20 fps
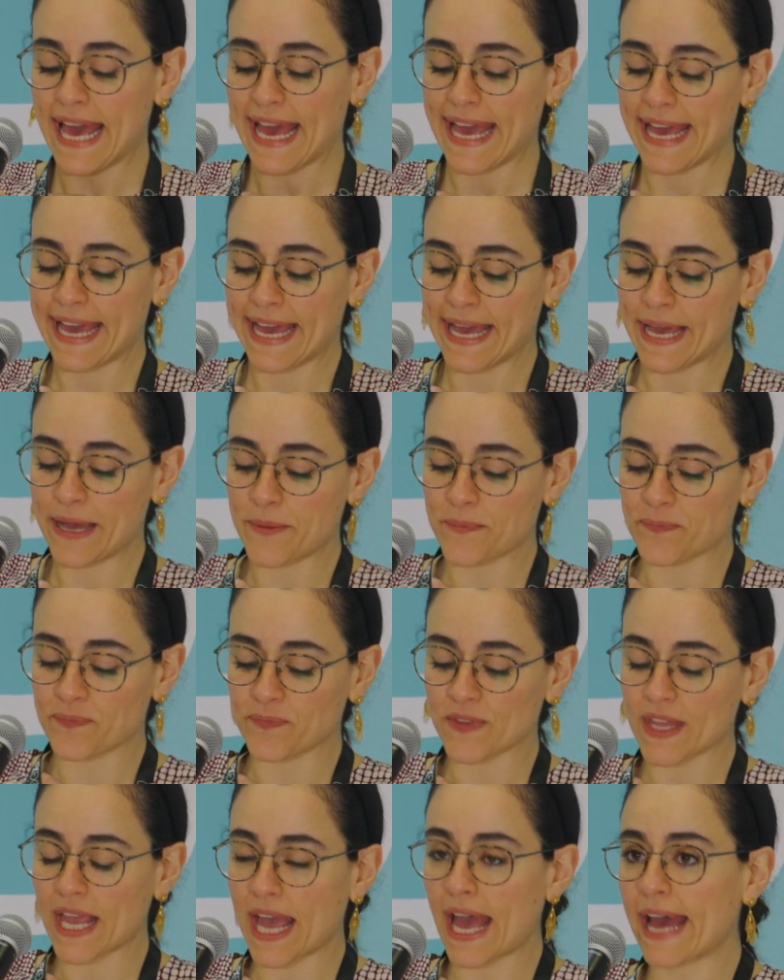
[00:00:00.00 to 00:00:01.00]

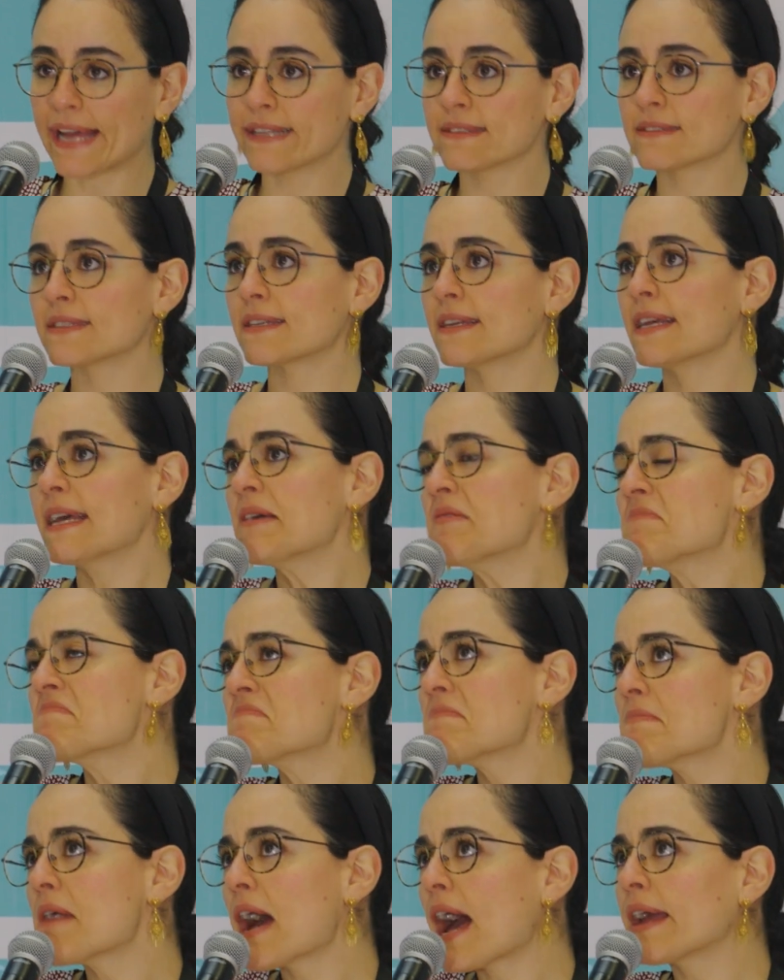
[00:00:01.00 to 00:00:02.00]
And
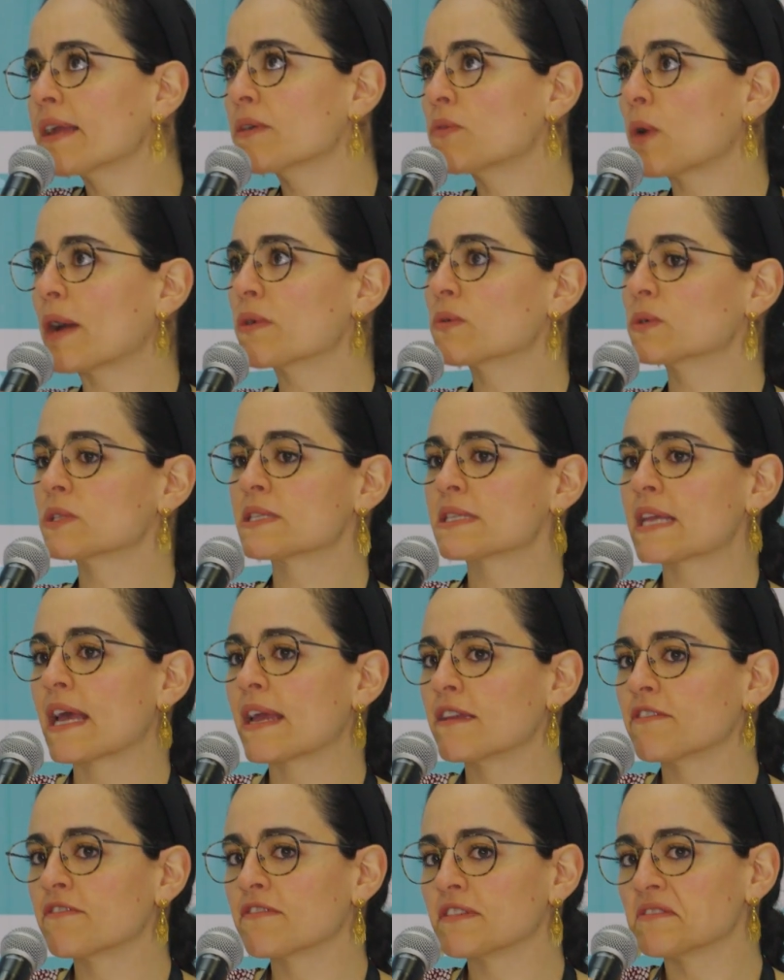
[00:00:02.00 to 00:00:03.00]
I would
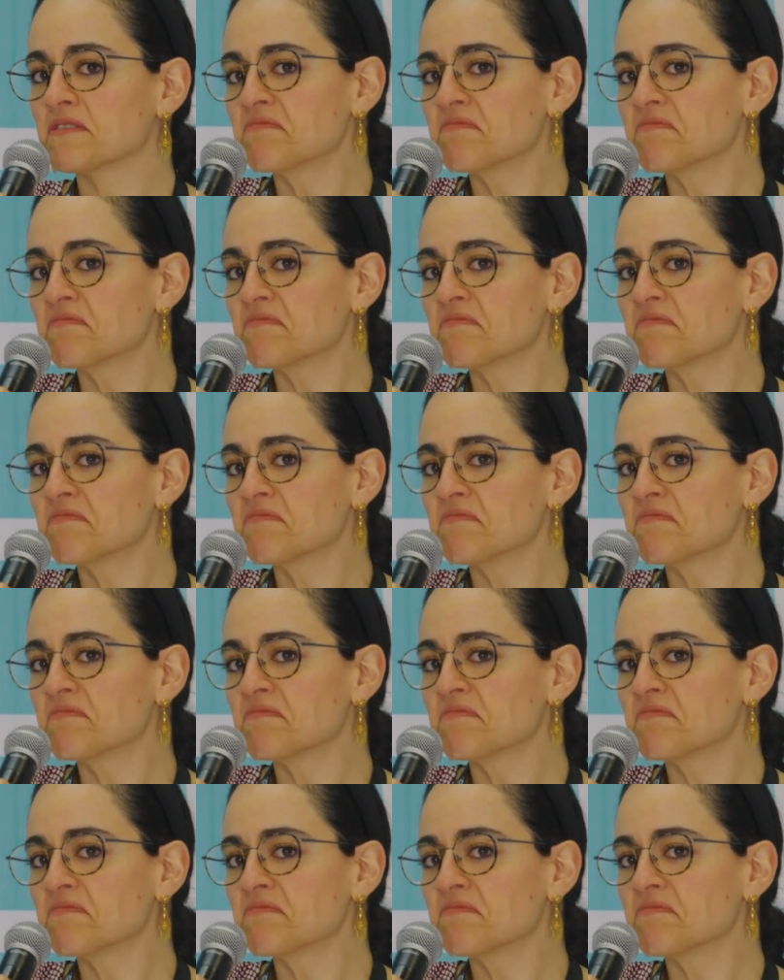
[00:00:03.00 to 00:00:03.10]
say